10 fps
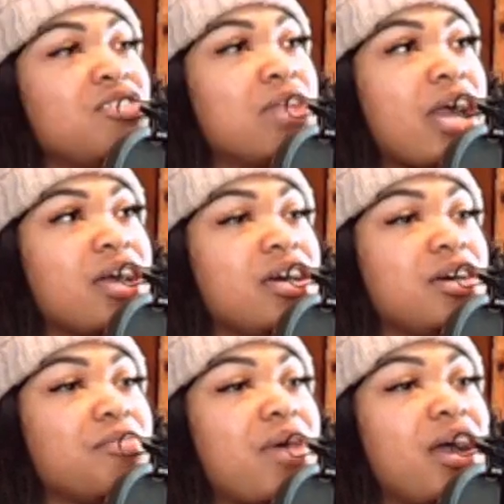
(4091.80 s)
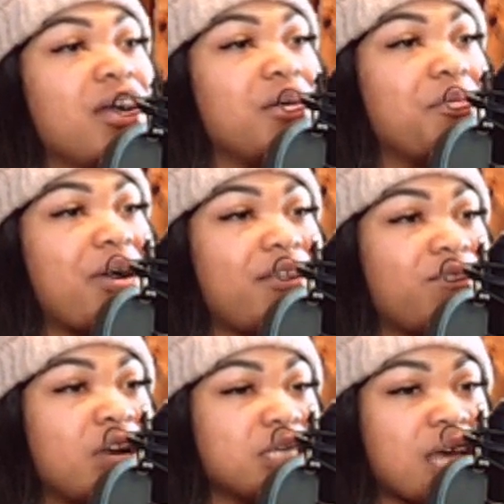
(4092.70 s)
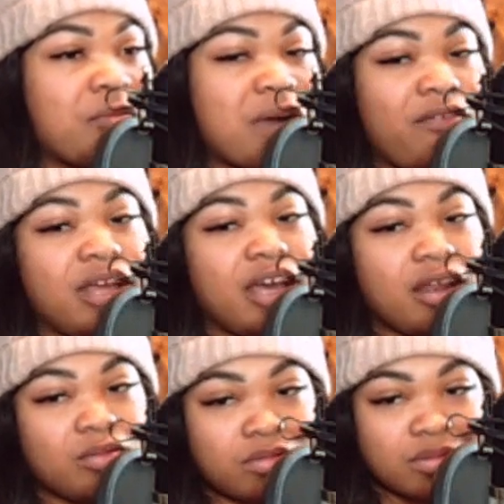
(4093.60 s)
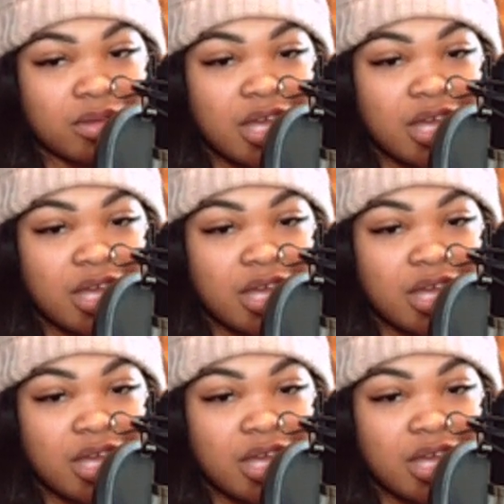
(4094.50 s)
do like a my my first time having an edible.